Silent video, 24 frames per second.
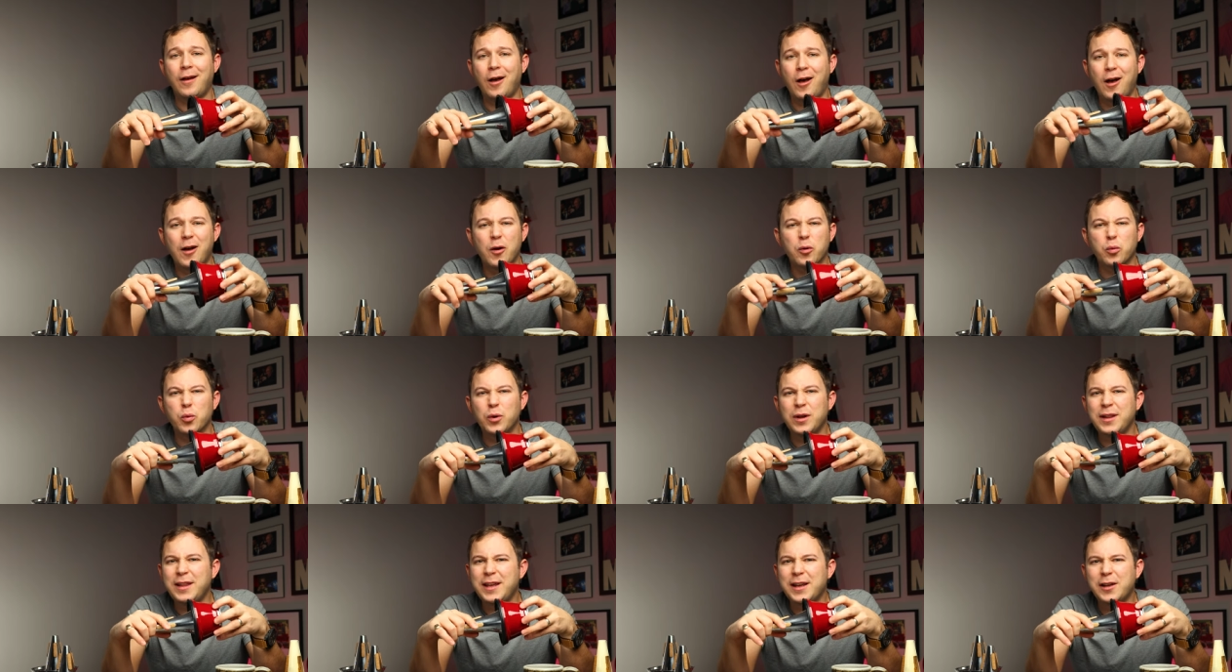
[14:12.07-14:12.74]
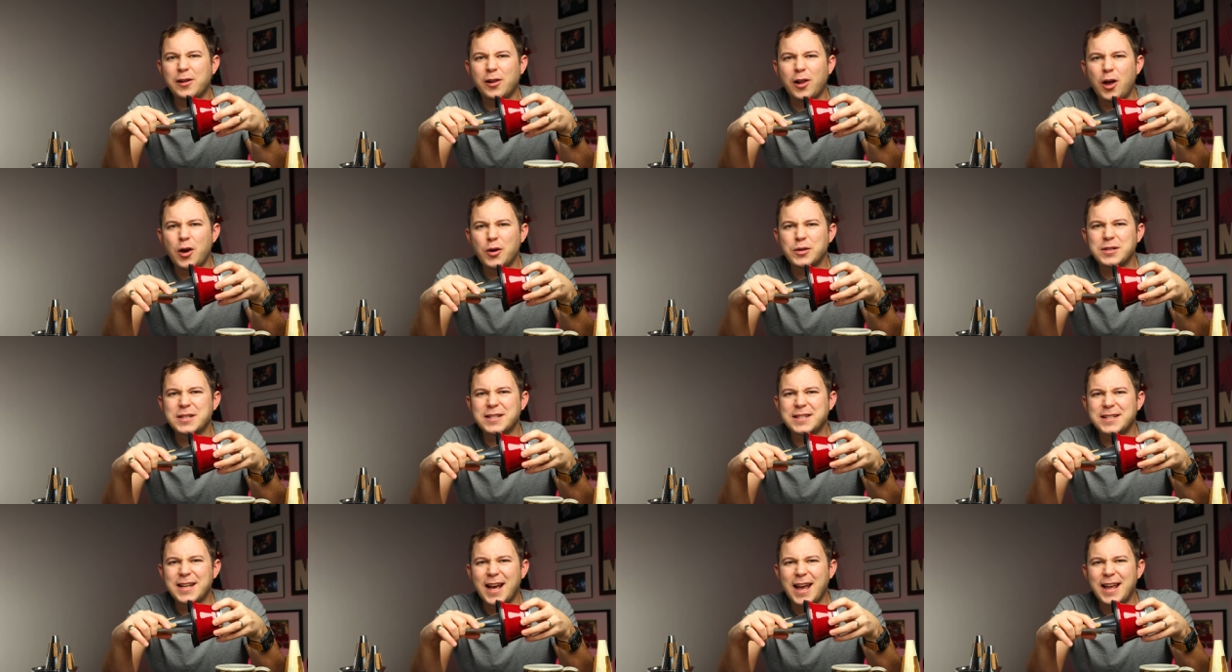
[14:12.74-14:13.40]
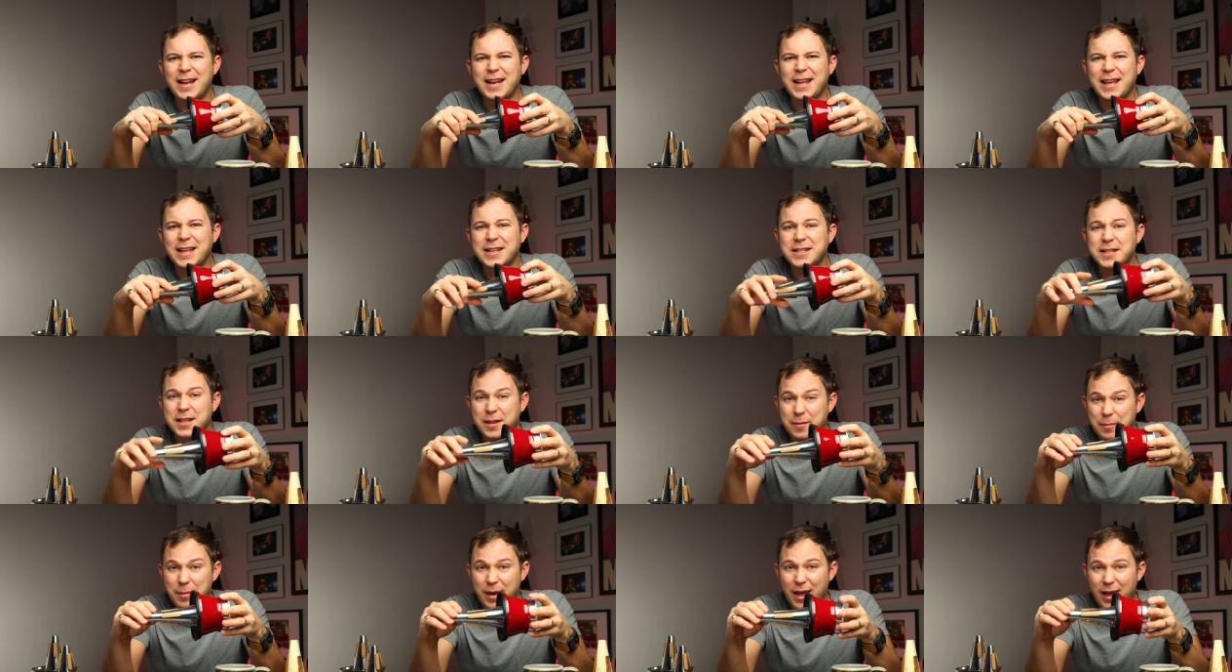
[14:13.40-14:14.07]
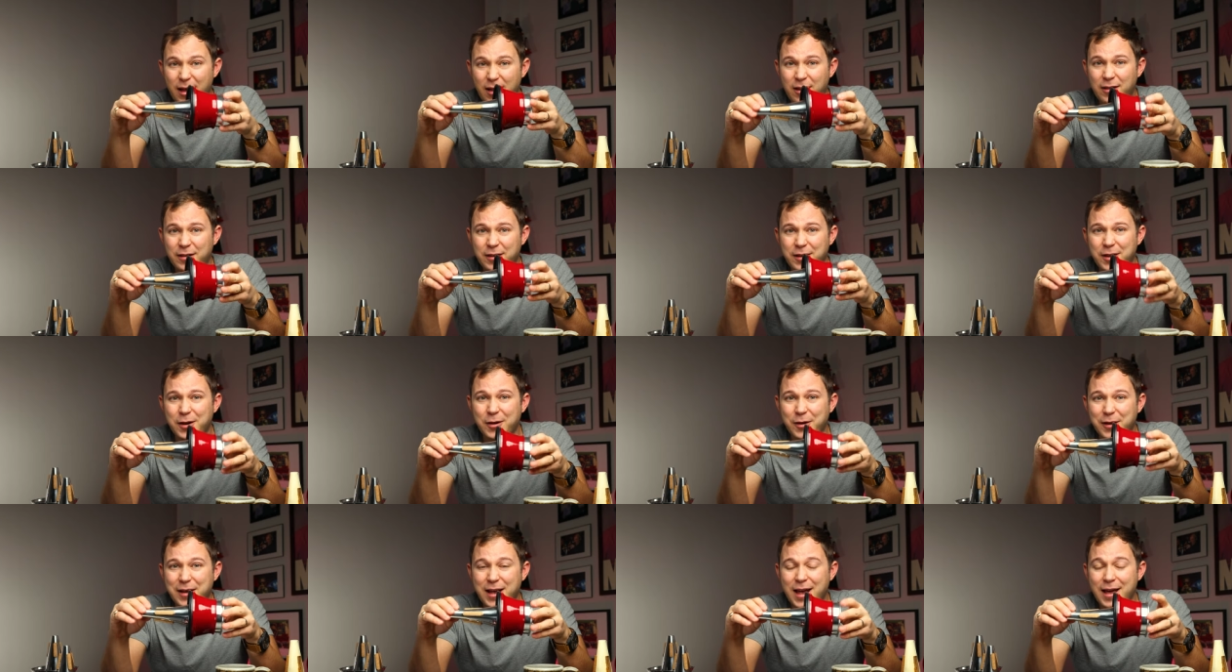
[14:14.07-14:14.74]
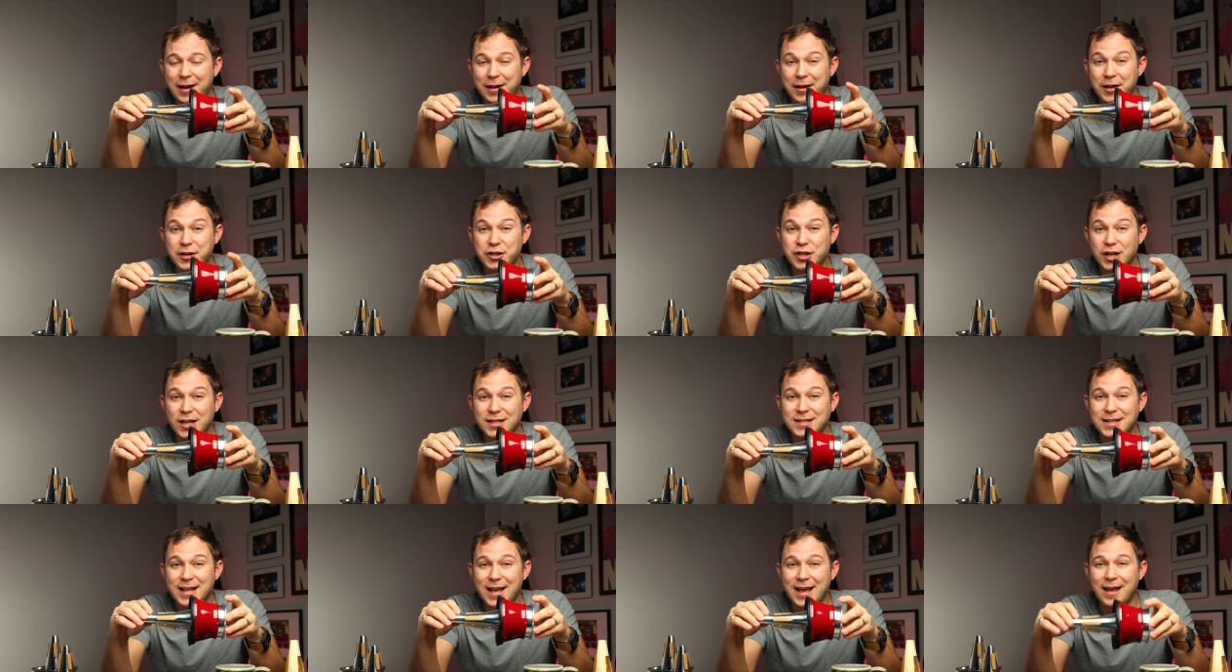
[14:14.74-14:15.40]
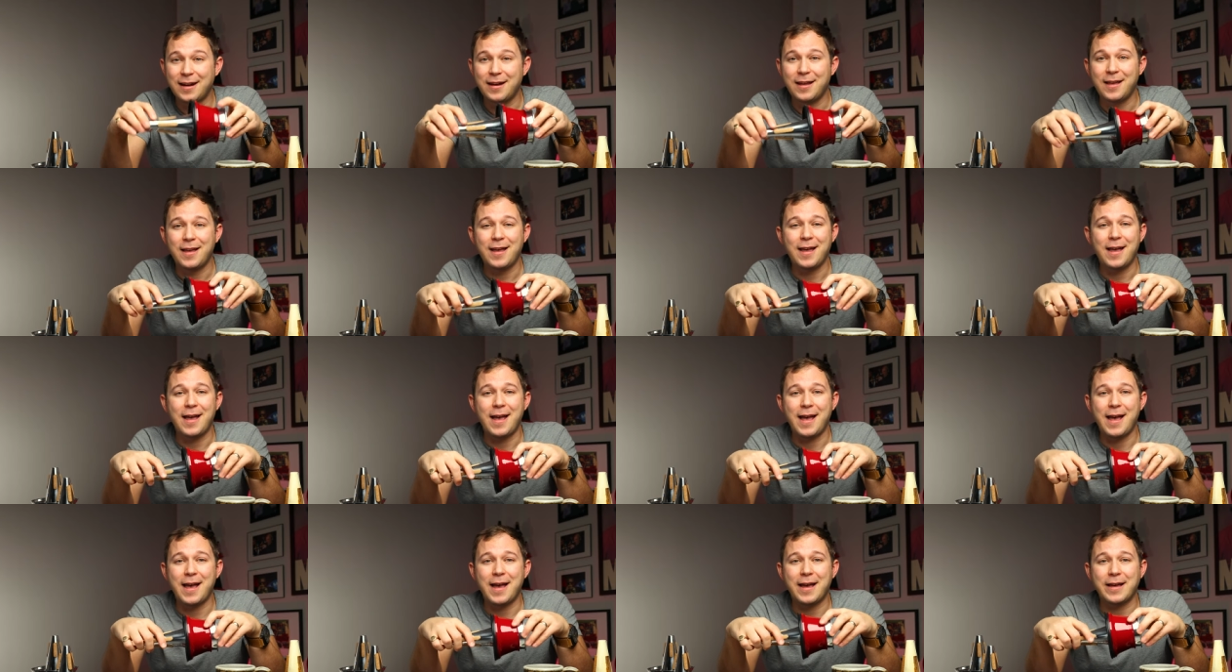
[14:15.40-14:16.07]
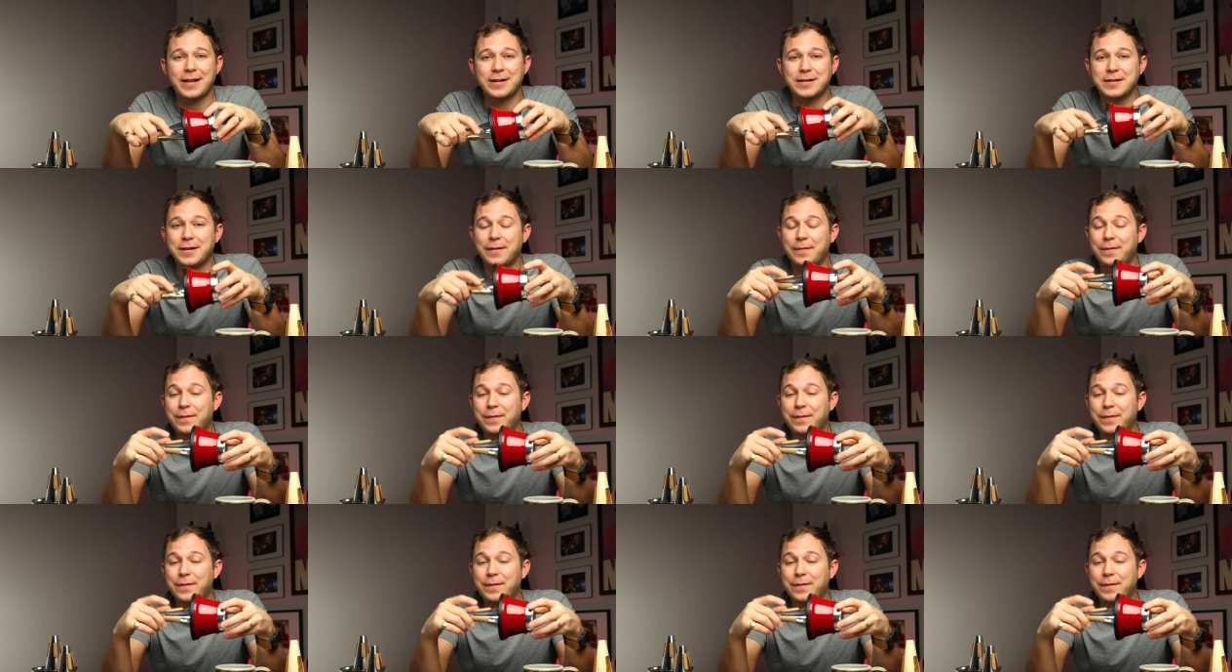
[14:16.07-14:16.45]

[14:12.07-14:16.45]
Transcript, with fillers: uh, really close, tight into the bell, you know, kind of adjust that. And